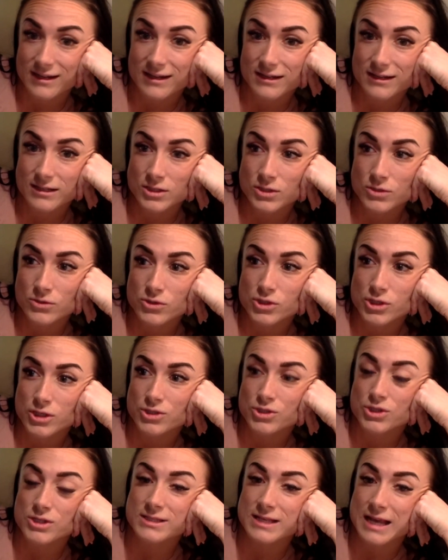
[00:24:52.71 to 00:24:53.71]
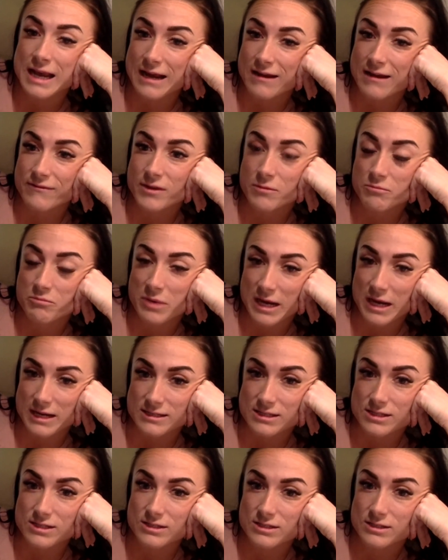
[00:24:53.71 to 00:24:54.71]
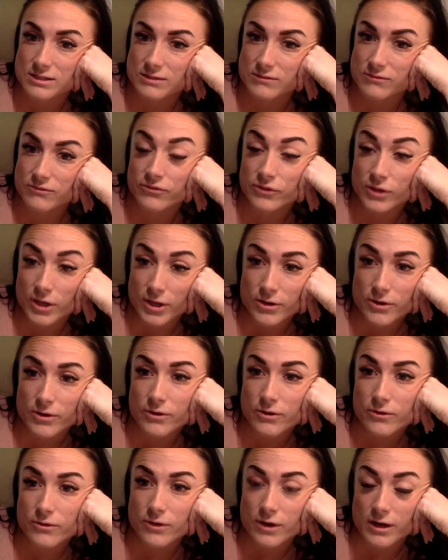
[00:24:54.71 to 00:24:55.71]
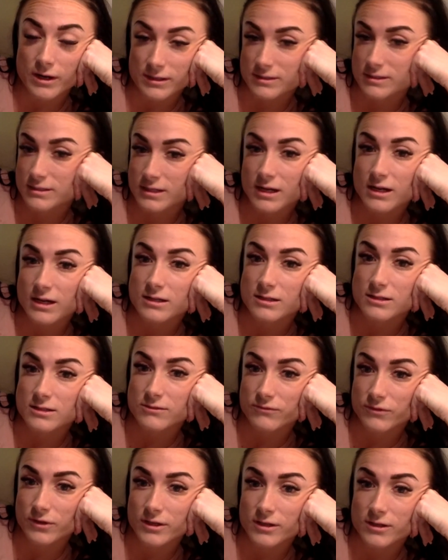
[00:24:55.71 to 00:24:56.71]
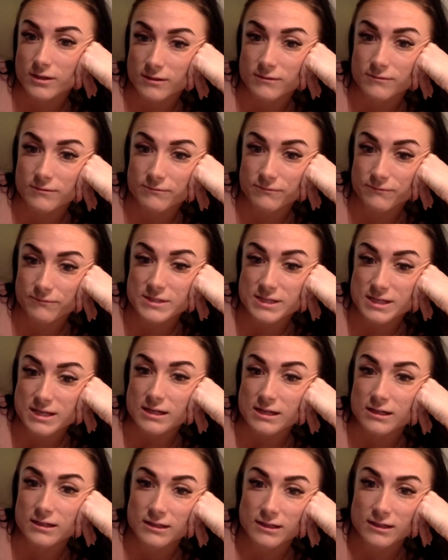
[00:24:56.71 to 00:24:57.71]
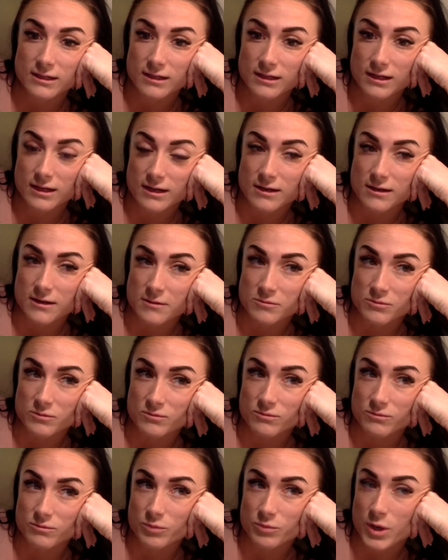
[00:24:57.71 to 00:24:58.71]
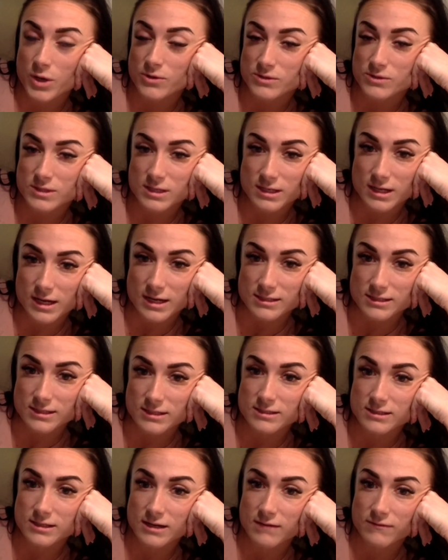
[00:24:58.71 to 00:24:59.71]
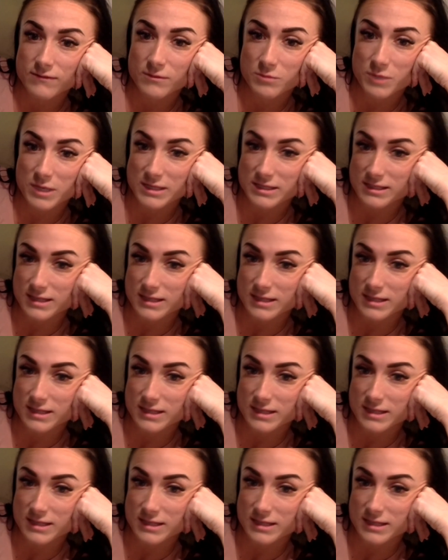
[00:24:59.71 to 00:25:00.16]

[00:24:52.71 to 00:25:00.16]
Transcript: You should just have the best flow on stage for your physique. Pose the nicest, have the best